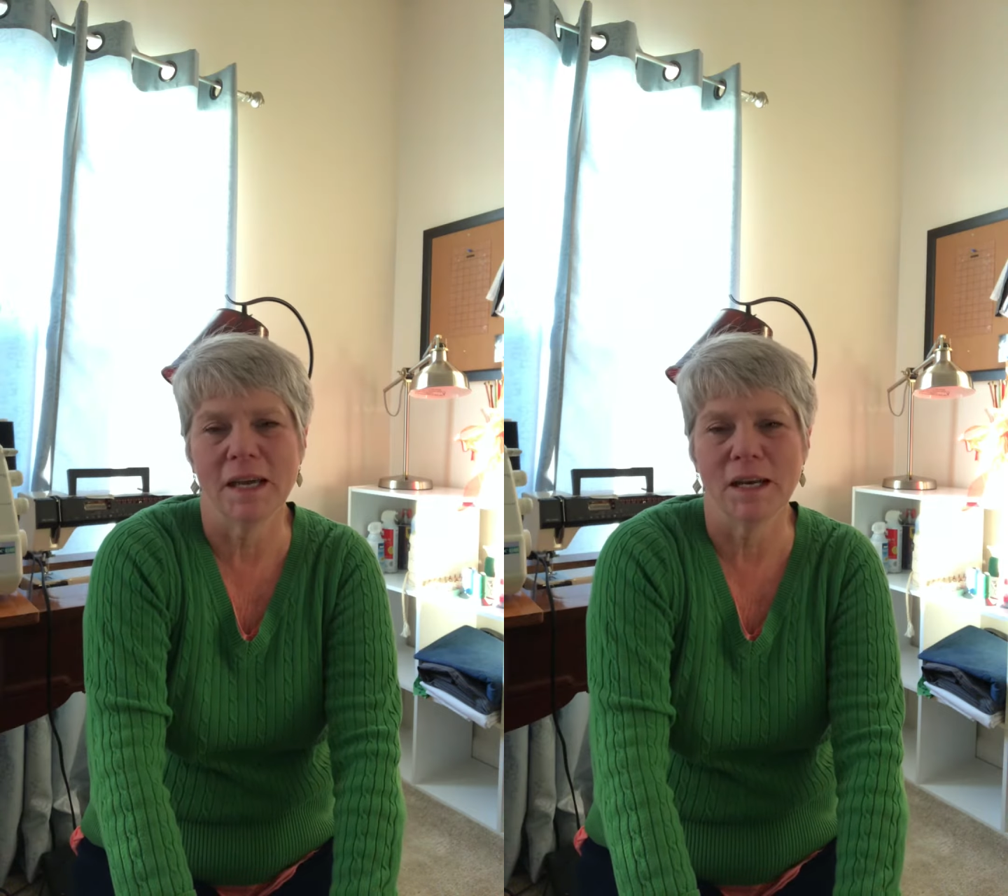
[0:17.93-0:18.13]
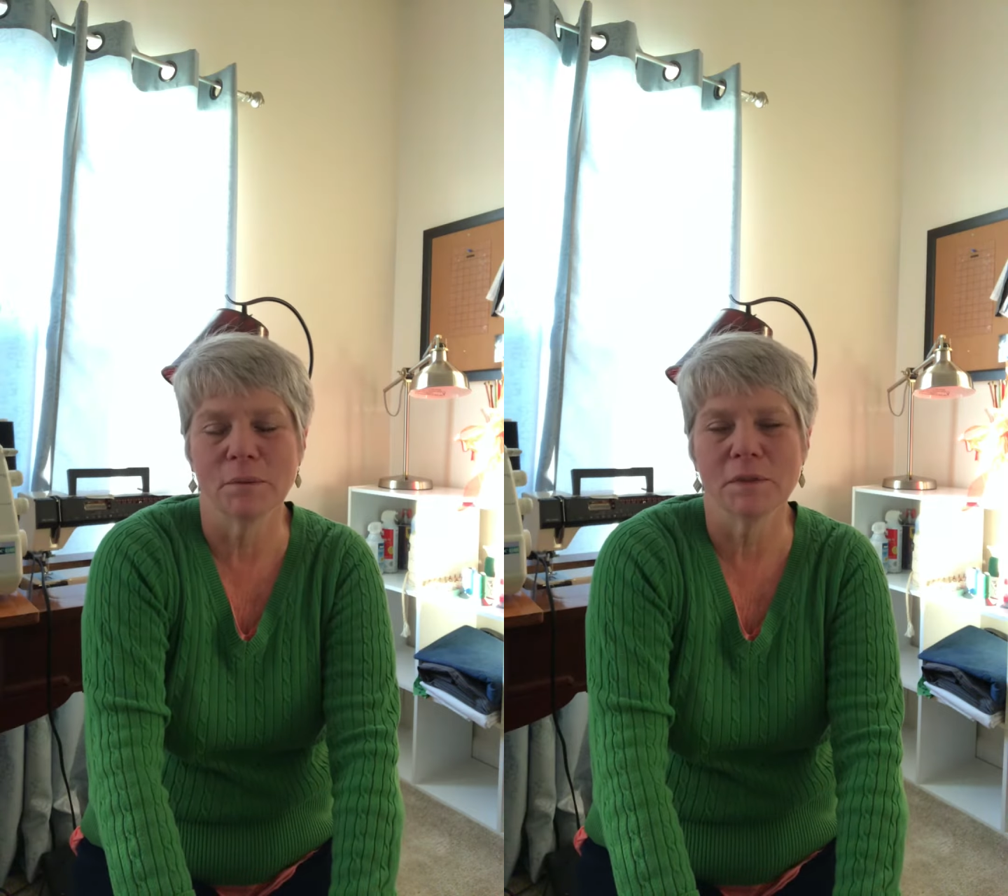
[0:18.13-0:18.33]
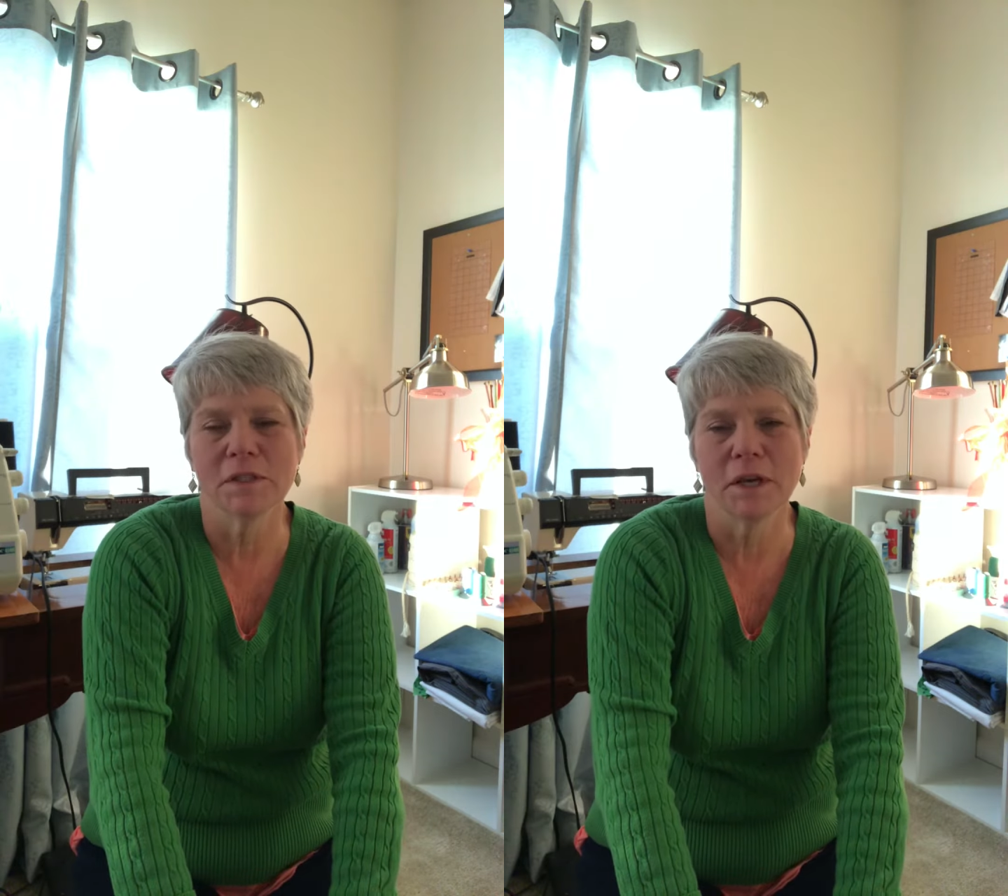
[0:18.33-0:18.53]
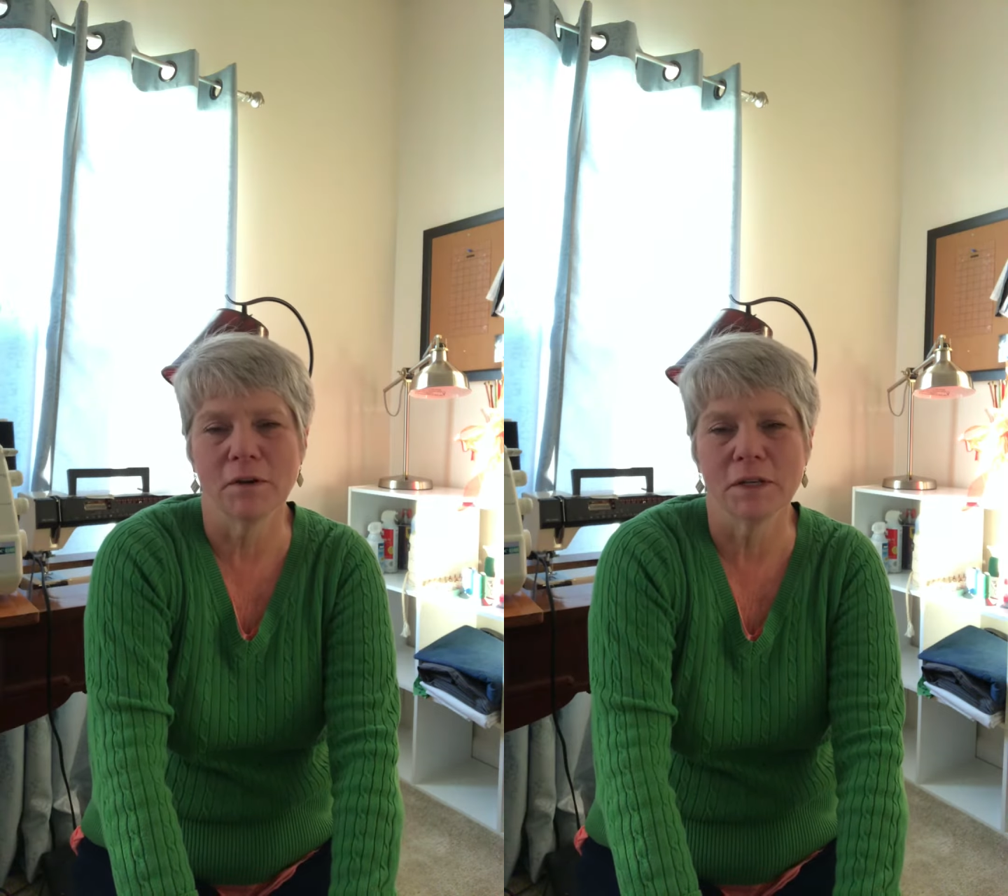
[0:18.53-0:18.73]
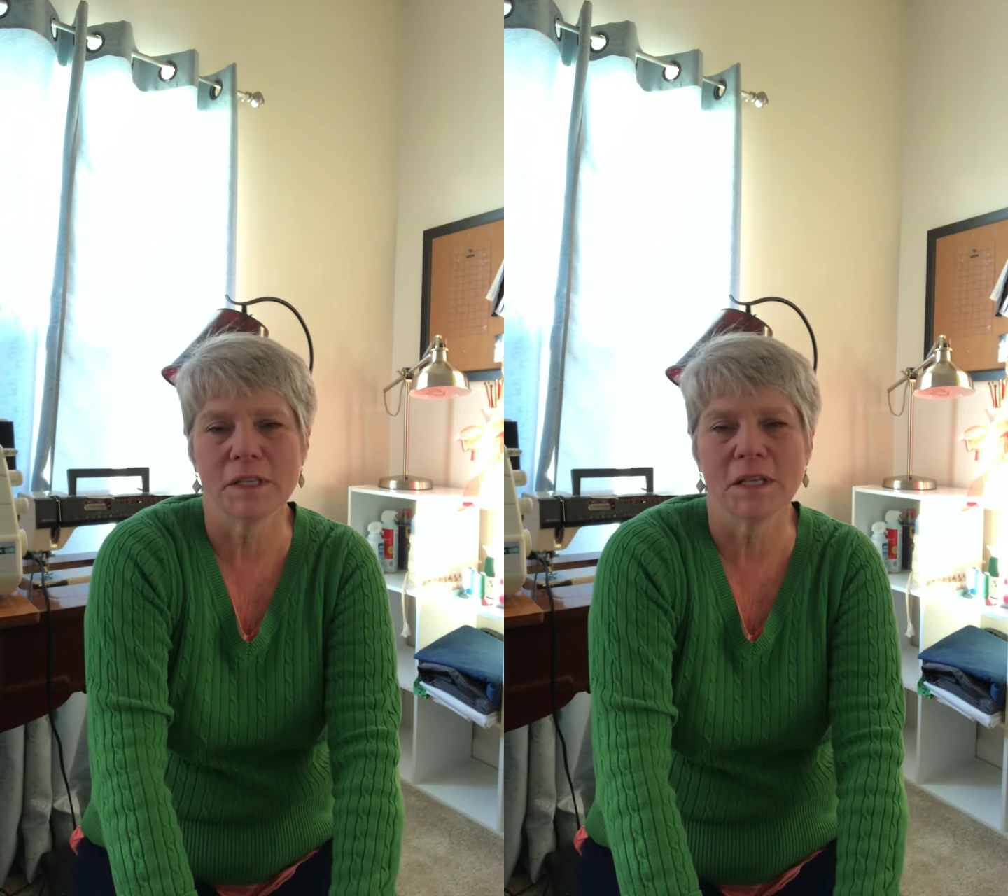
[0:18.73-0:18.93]
and it was
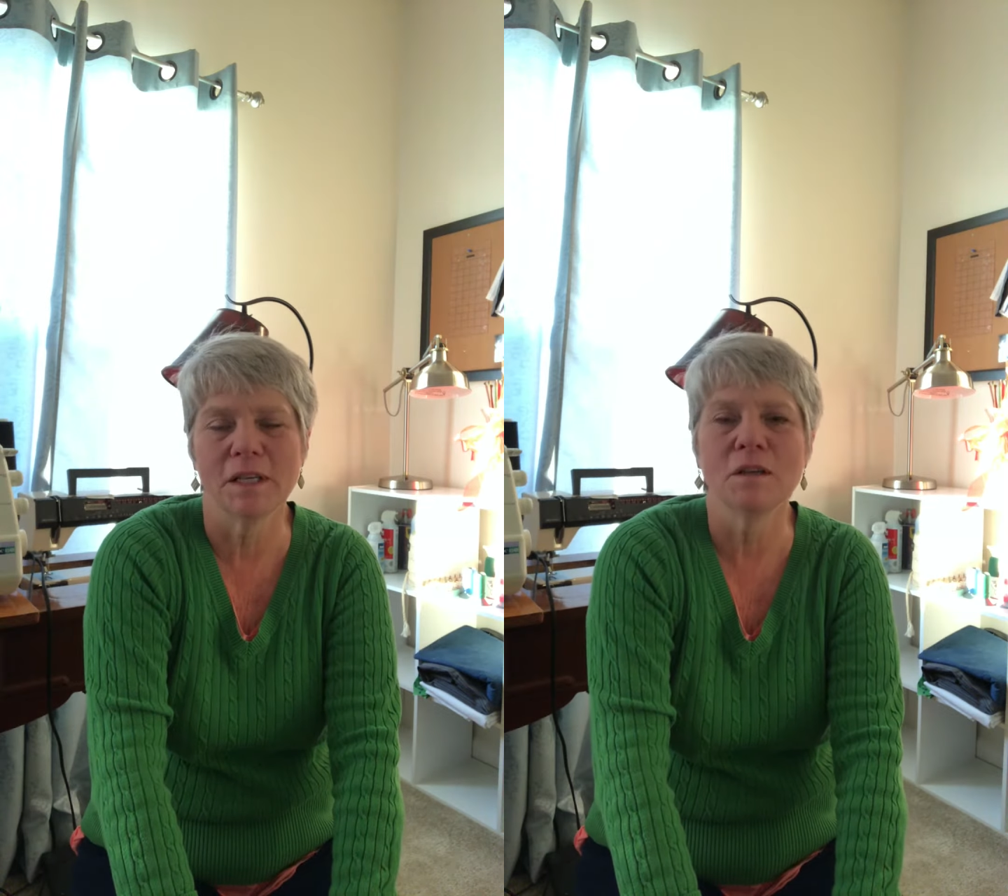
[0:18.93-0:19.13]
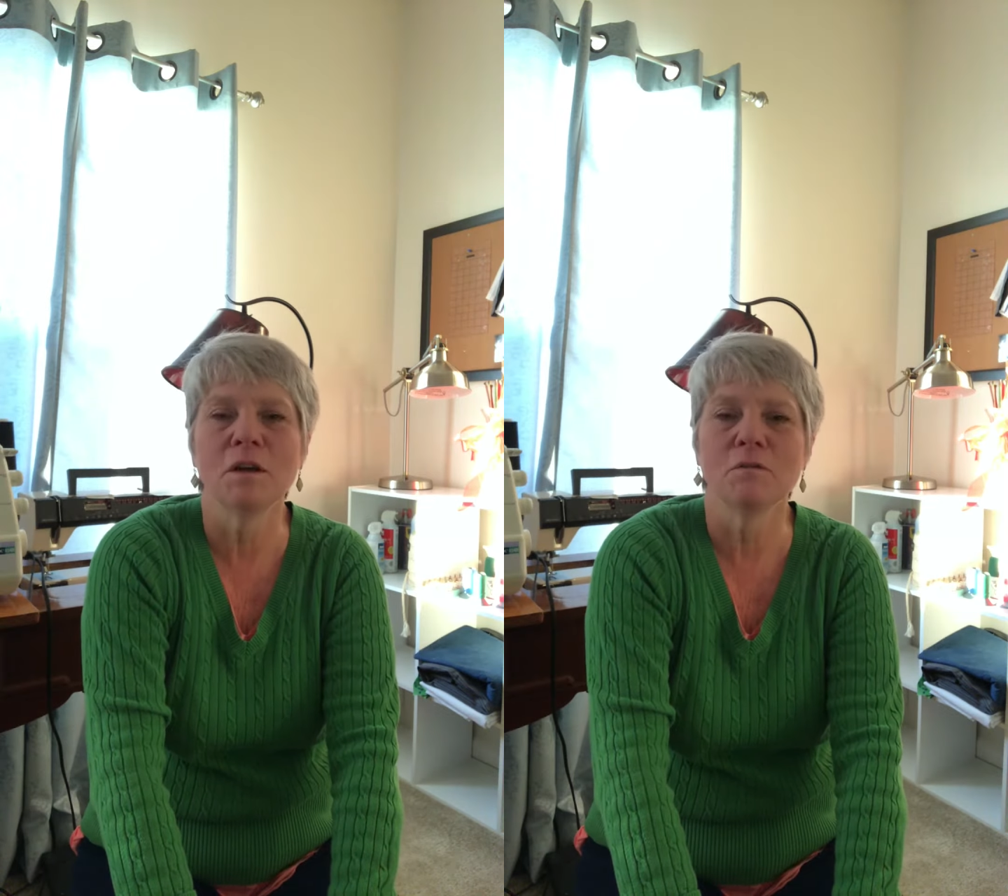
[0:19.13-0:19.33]
guaranteed